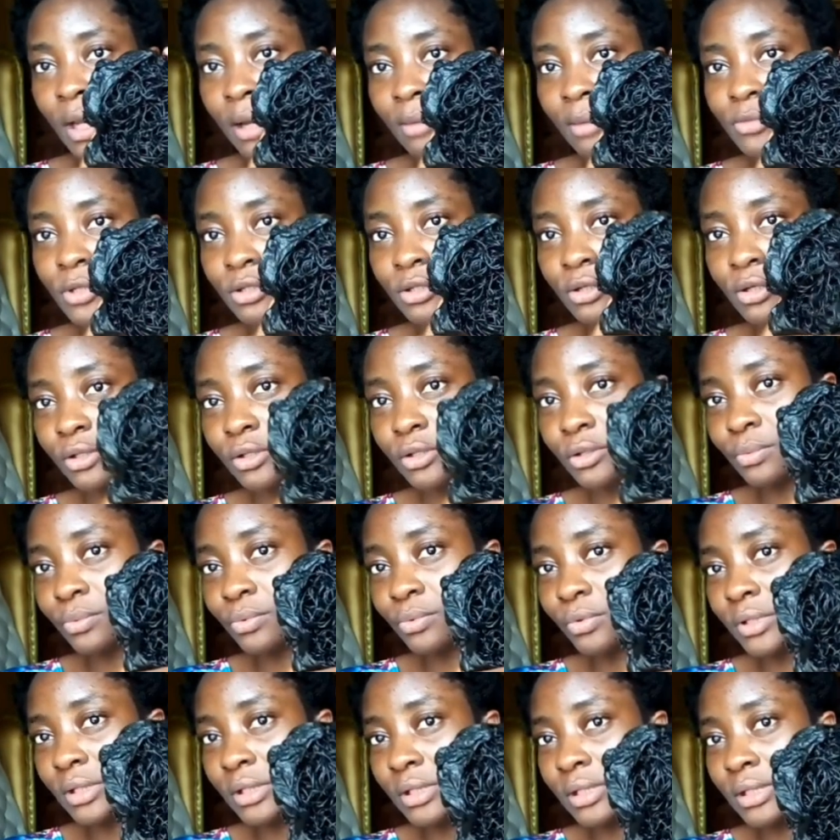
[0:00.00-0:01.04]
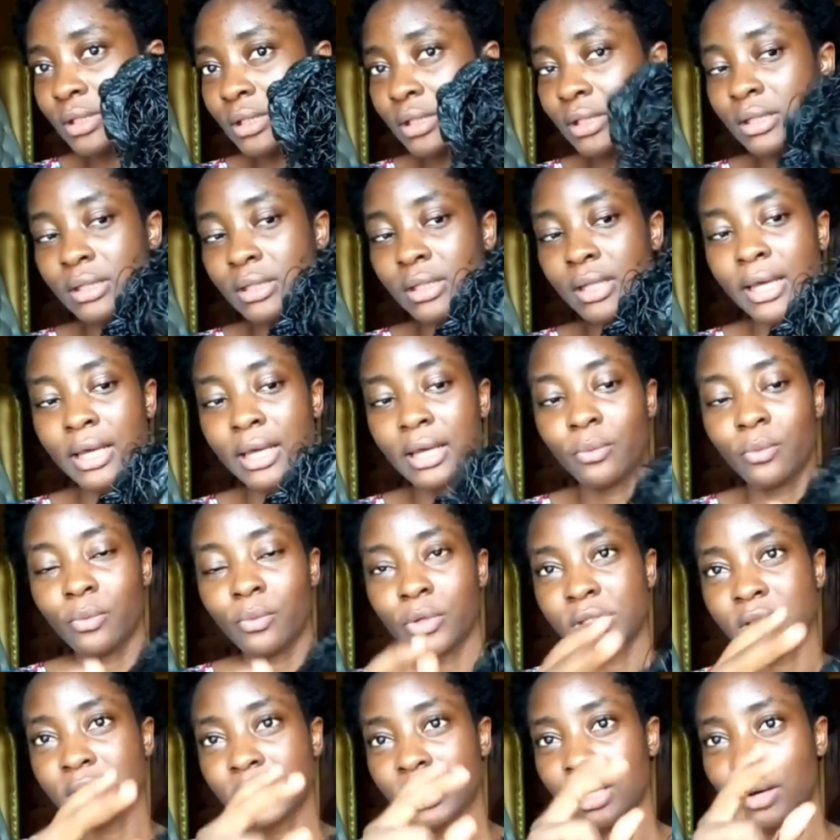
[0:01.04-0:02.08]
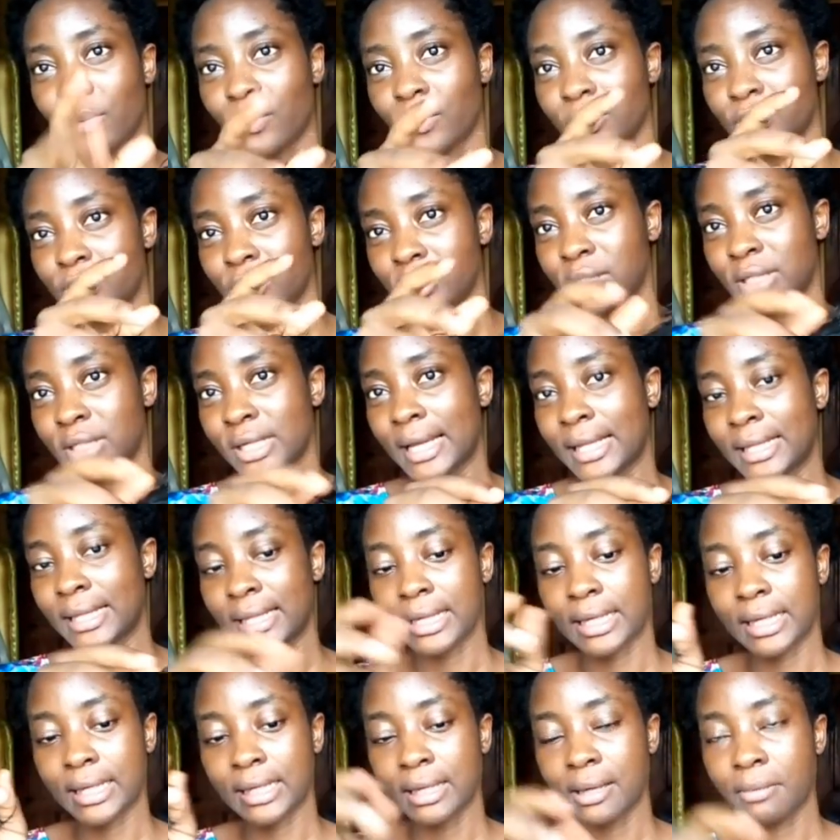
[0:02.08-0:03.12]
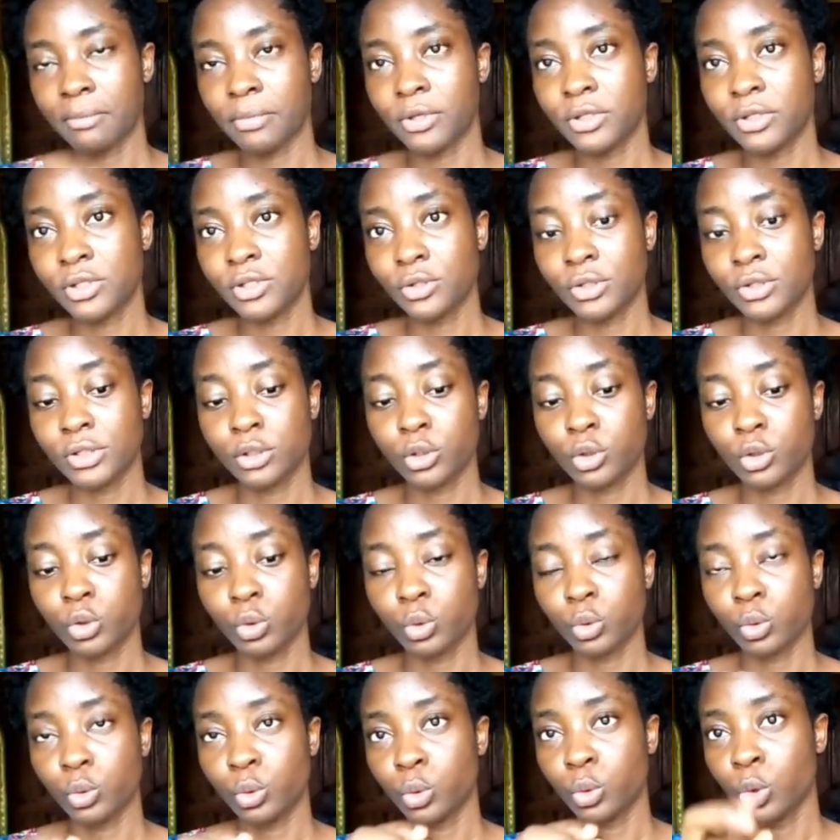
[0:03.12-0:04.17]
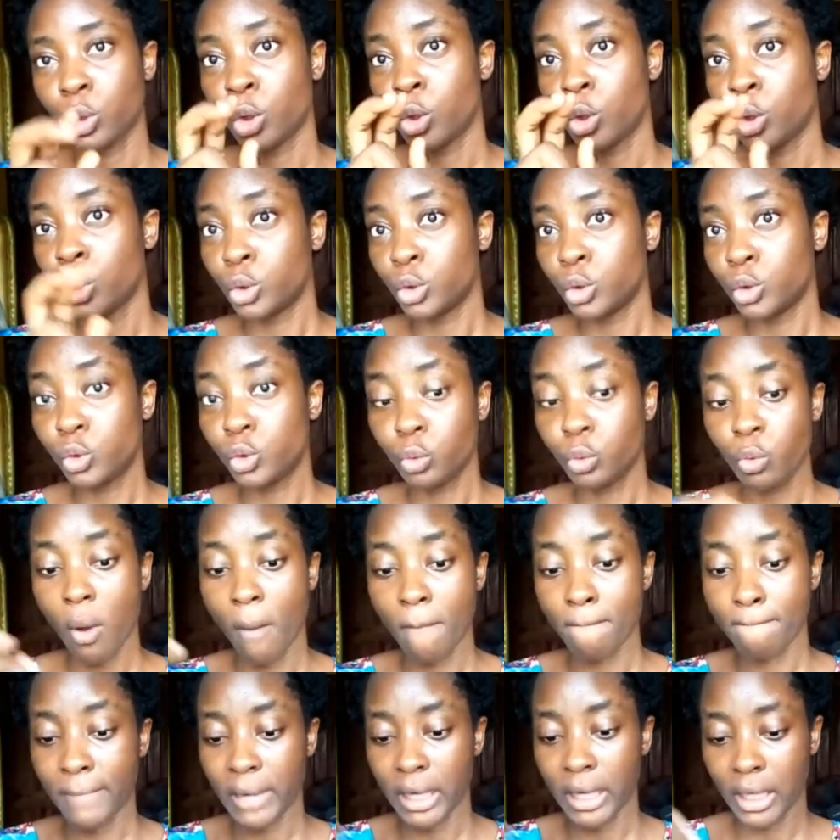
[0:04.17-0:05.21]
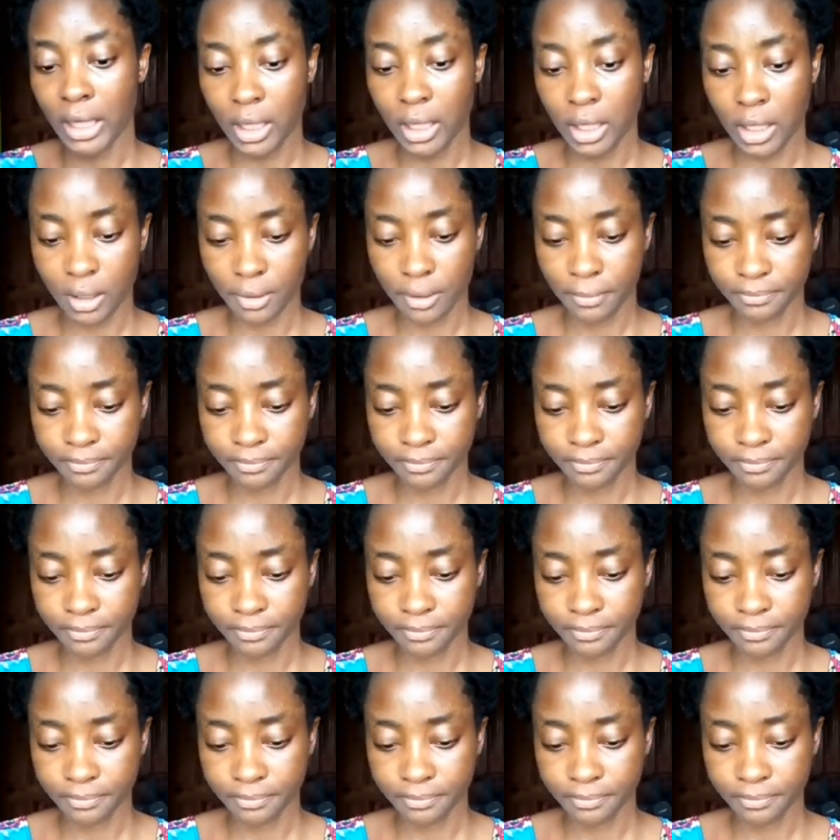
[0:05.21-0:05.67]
I'm just going to put it in like water, wash it, and then I'm going to use it to do my hair.